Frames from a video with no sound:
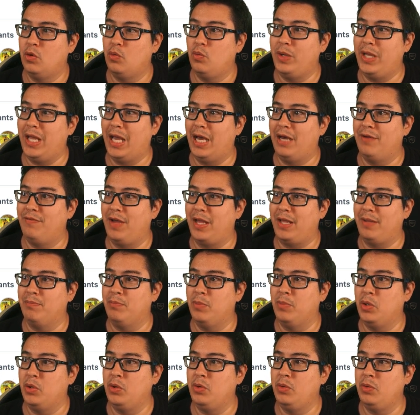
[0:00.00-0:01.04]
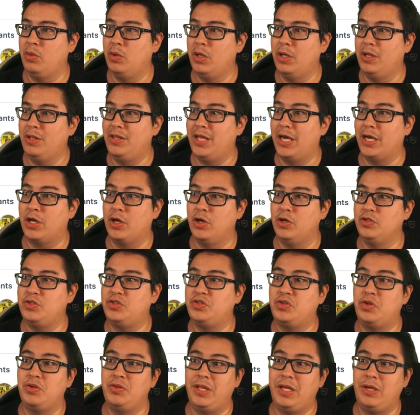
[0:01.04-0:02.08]
we have a move that goes
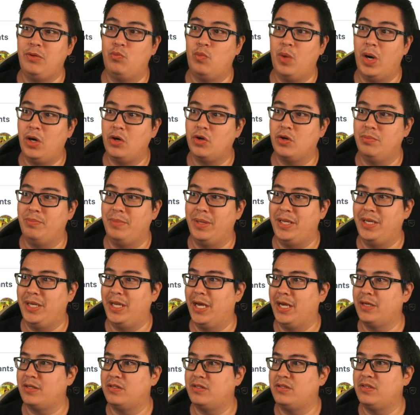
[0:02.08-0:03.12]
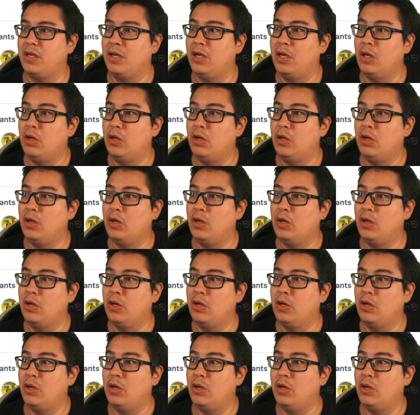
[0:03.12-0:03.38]
to the welcome index.